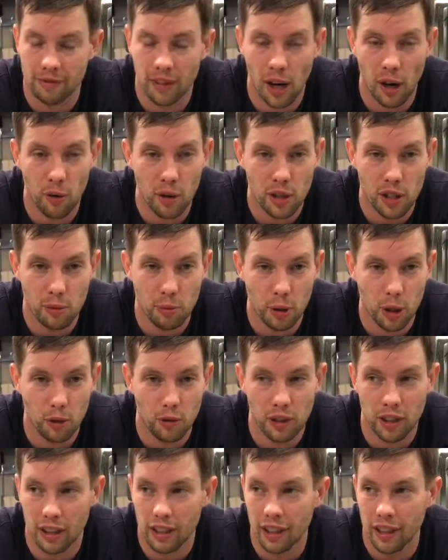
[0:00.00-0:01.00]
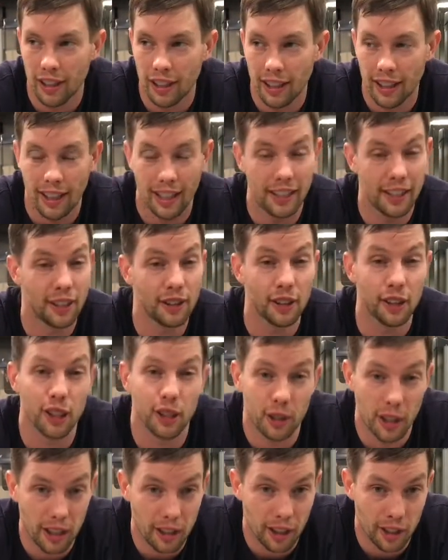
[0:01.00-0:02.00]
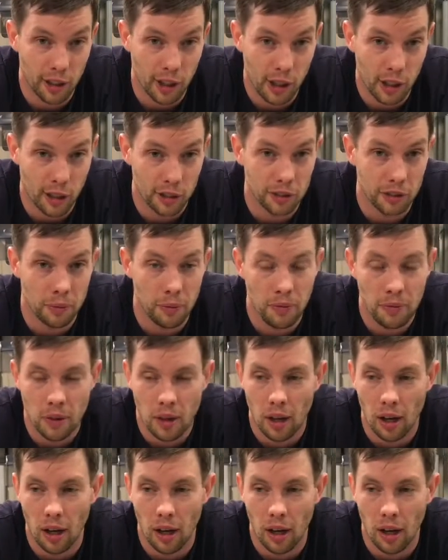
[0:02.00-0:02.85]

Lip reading: I wasn't perfect. It didn't look great on all of them.